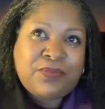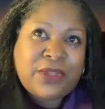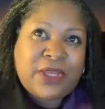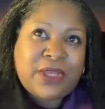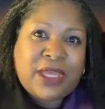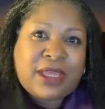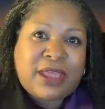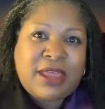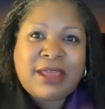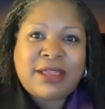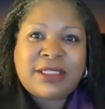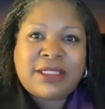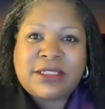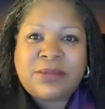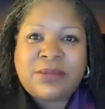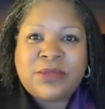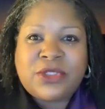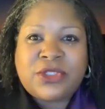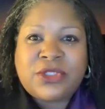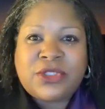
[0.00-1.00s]

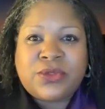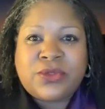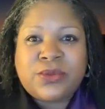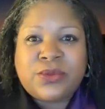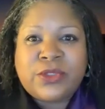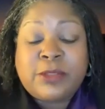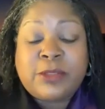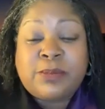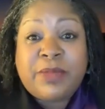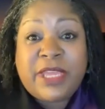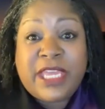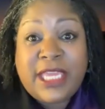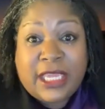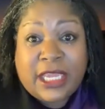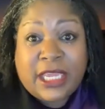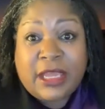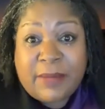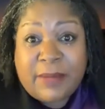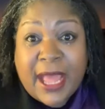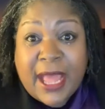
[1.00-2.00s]
accustomed to
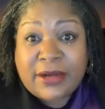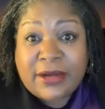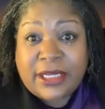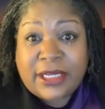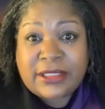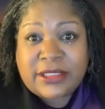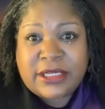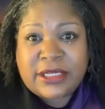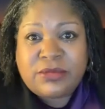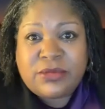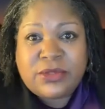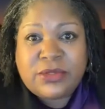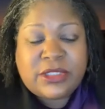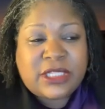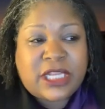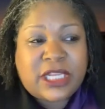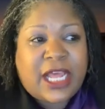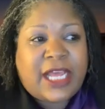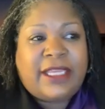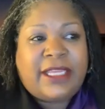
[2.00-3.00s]
speaking about it. It was
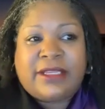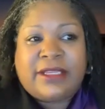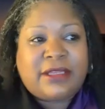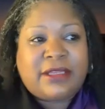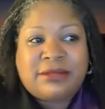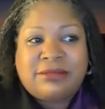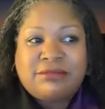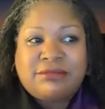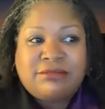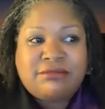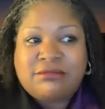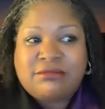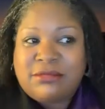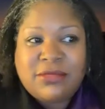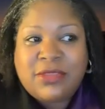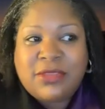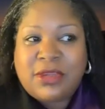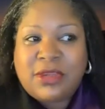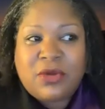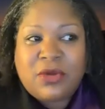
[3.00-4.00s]
like,
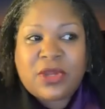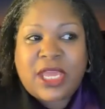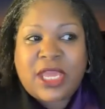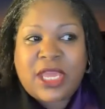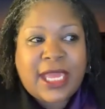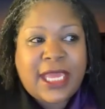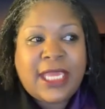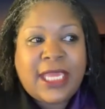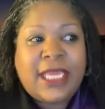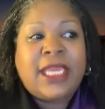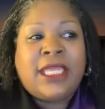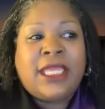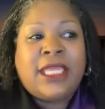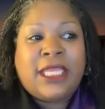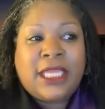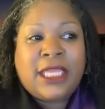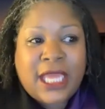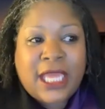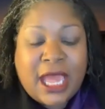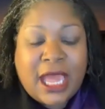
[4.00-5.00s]
okay,
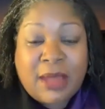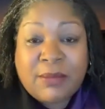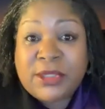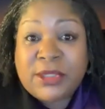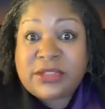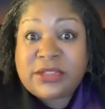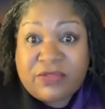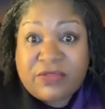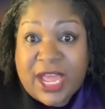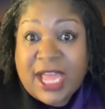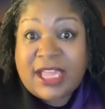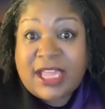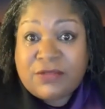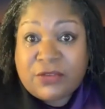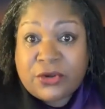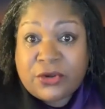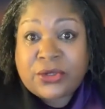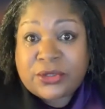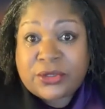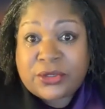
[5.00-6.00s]
I'm a
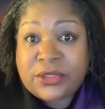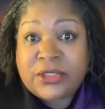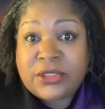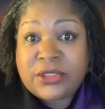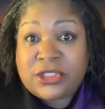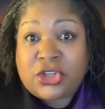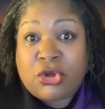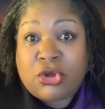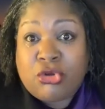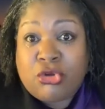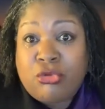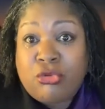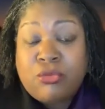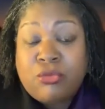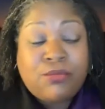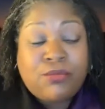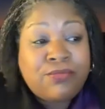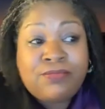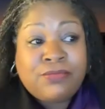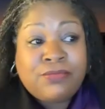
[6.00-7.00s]
survivor. So
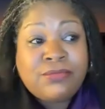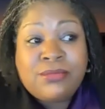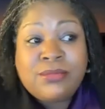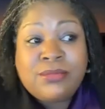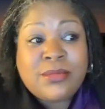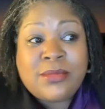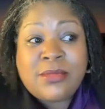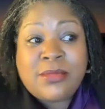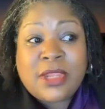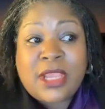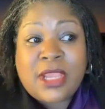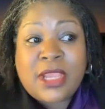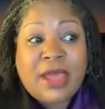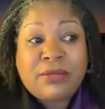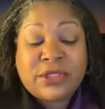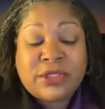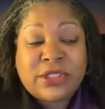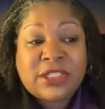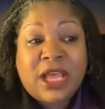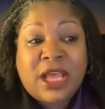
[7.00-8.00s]
I
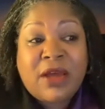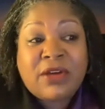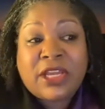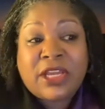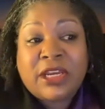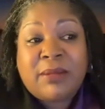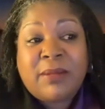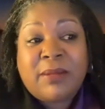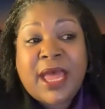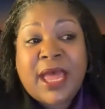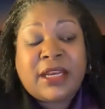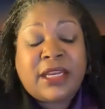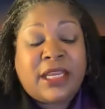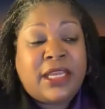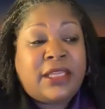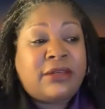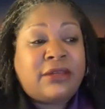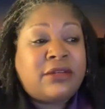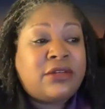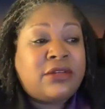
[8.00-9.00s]
was talking about
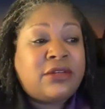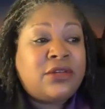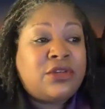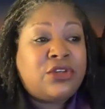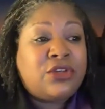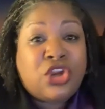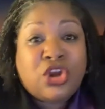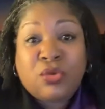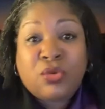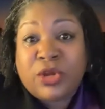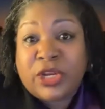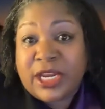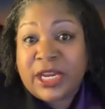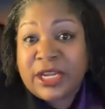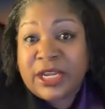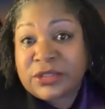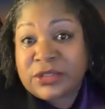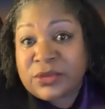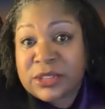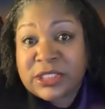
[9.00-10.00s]
it. No one
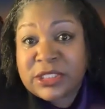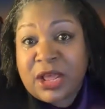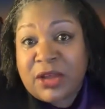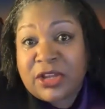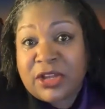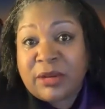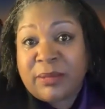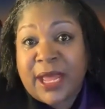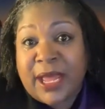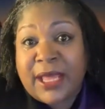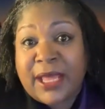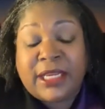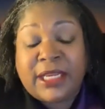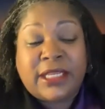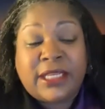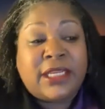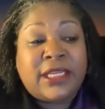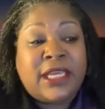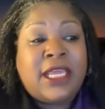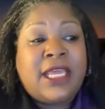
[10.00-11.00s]
else was talking about
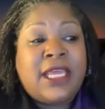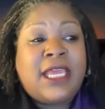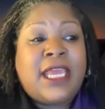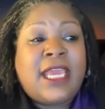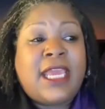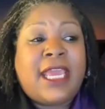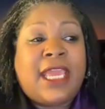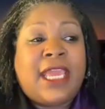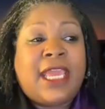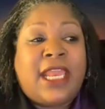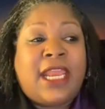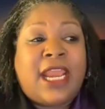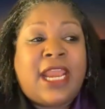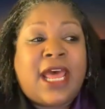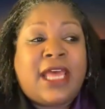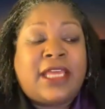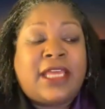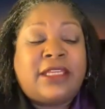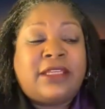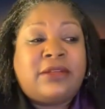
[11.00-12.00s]
it. And
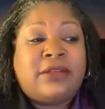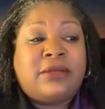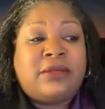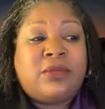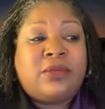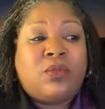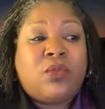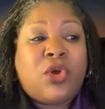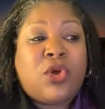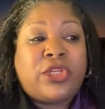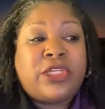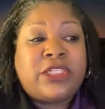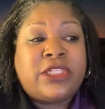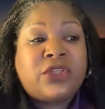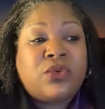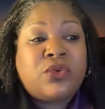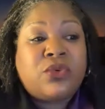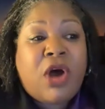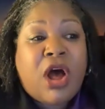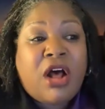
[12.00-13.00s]
I wanted
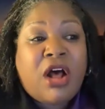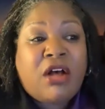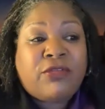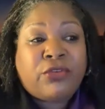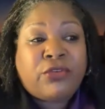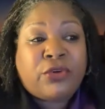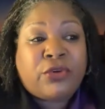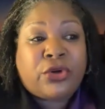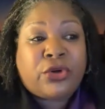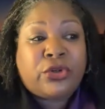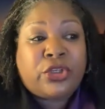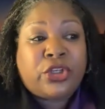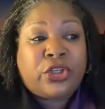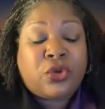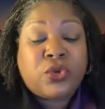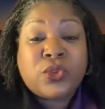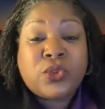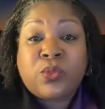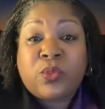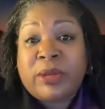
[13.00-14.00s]
to offer
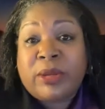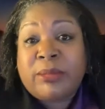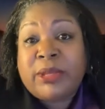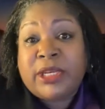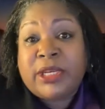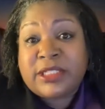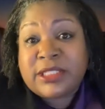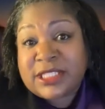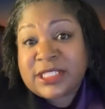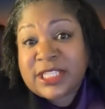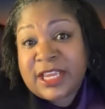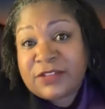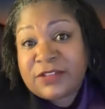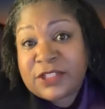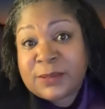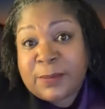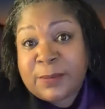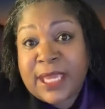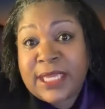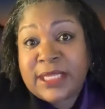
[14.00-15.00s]
those women a safe
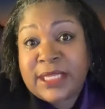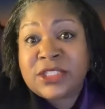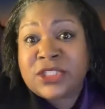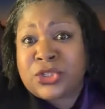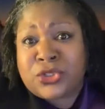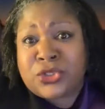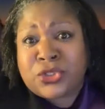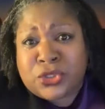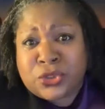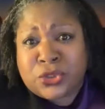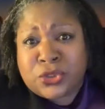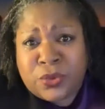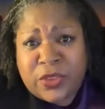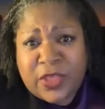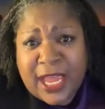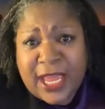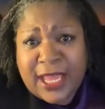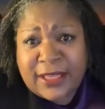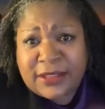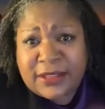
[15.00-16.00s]
space to do
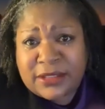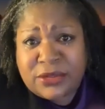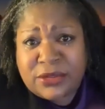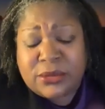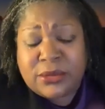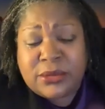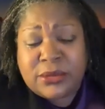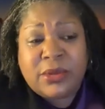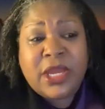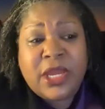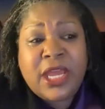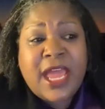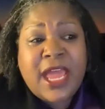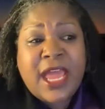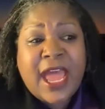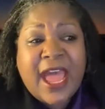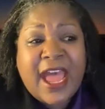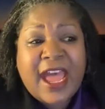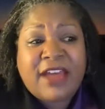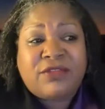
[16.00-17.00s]
that, to
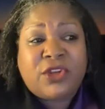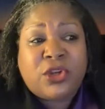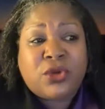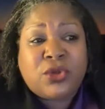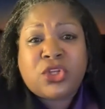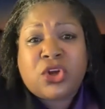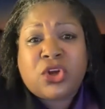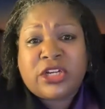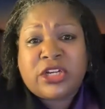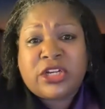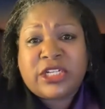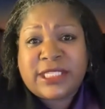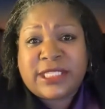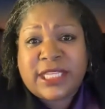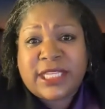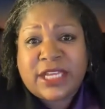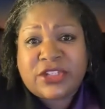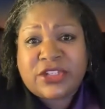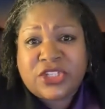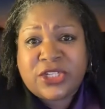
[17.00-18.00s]
have those hard
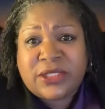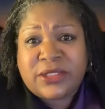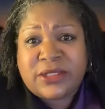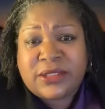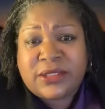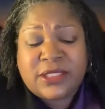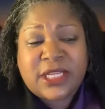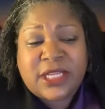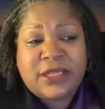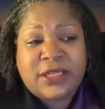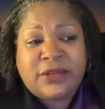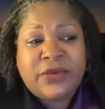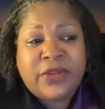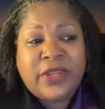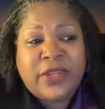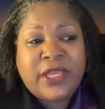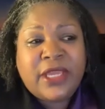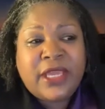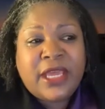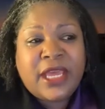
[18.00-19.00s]
discussions and
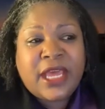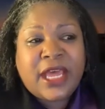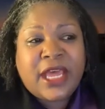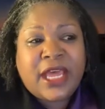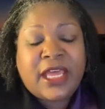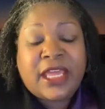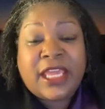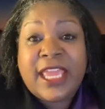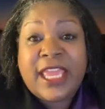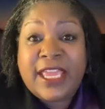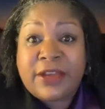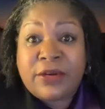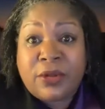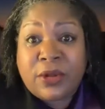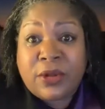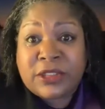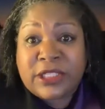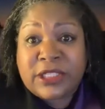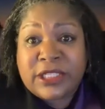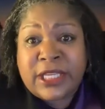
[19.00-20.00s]

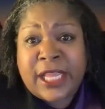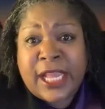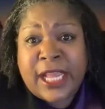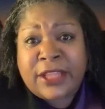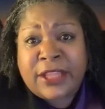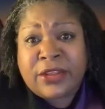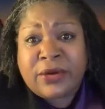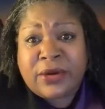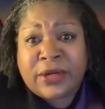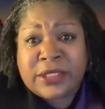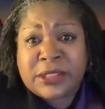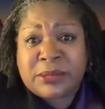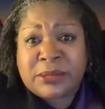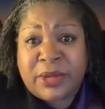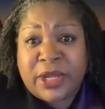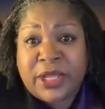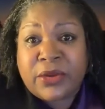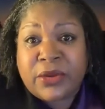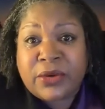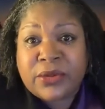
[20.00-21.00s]
heal together as
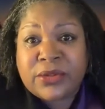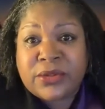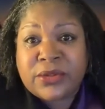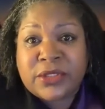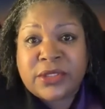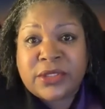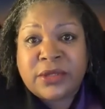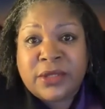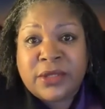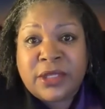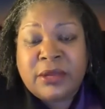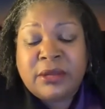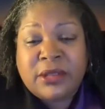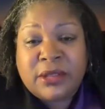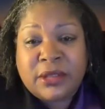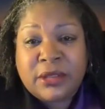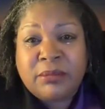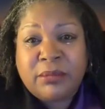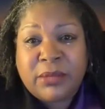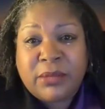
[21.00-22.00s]
mothers.
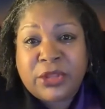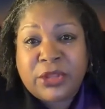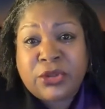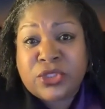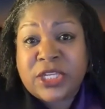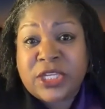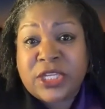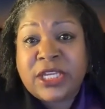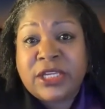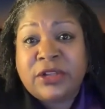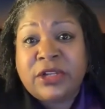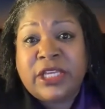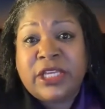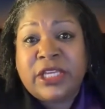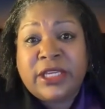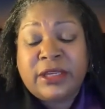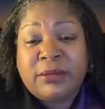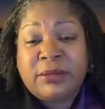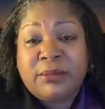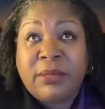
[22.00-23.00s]
Mothers
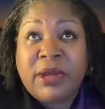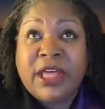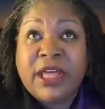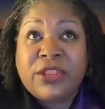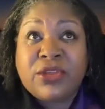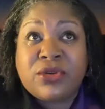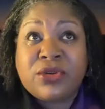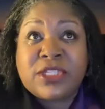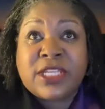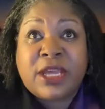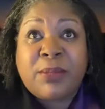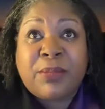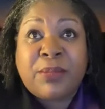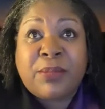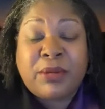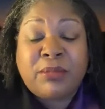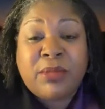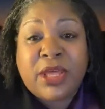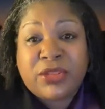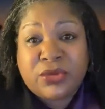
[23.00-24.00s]
healing, mothers
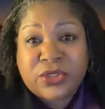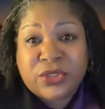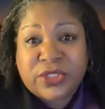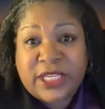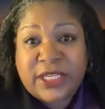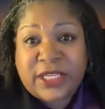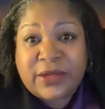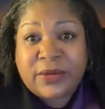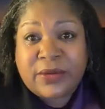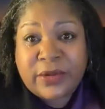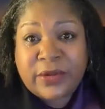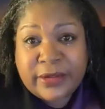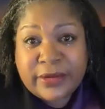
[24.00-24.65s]
helping mothers heal.